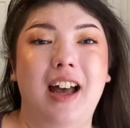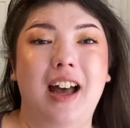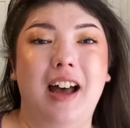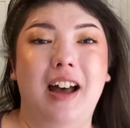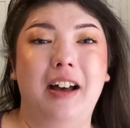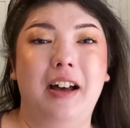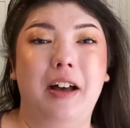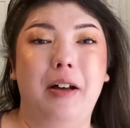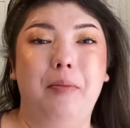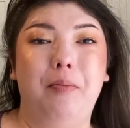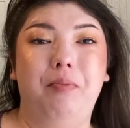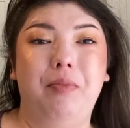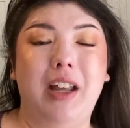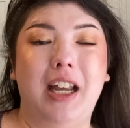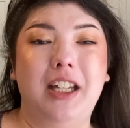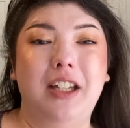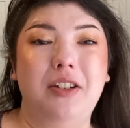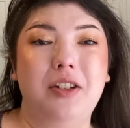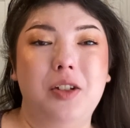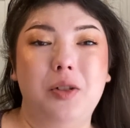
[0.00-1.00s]
I
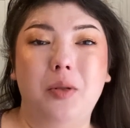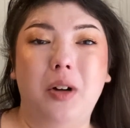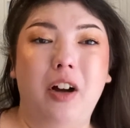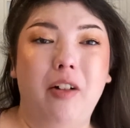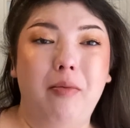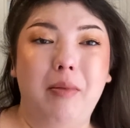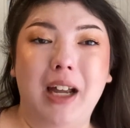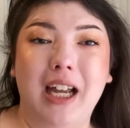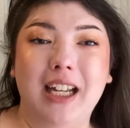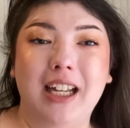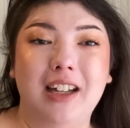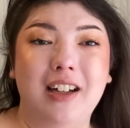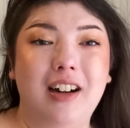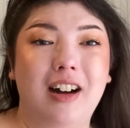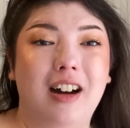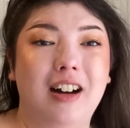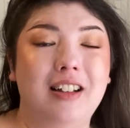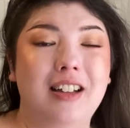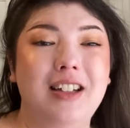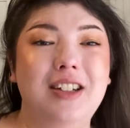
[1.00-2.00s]
used Suave back in
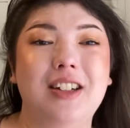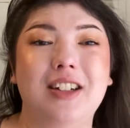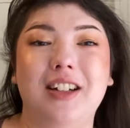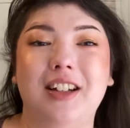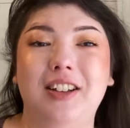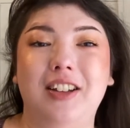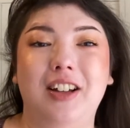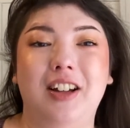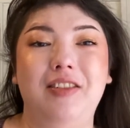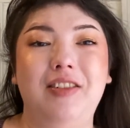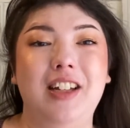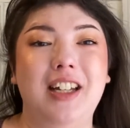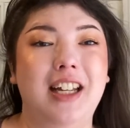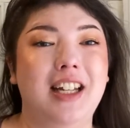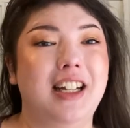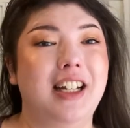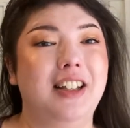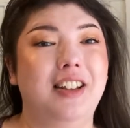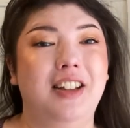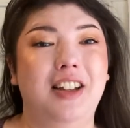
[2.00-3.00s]
college and I loved it,
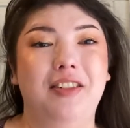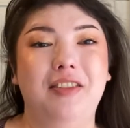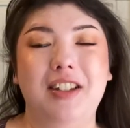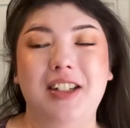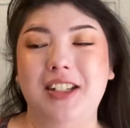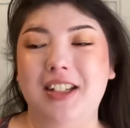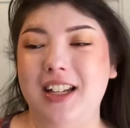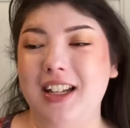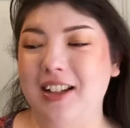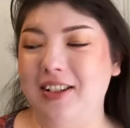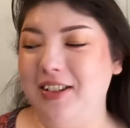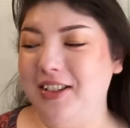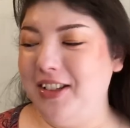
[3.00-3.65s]
and I love it still.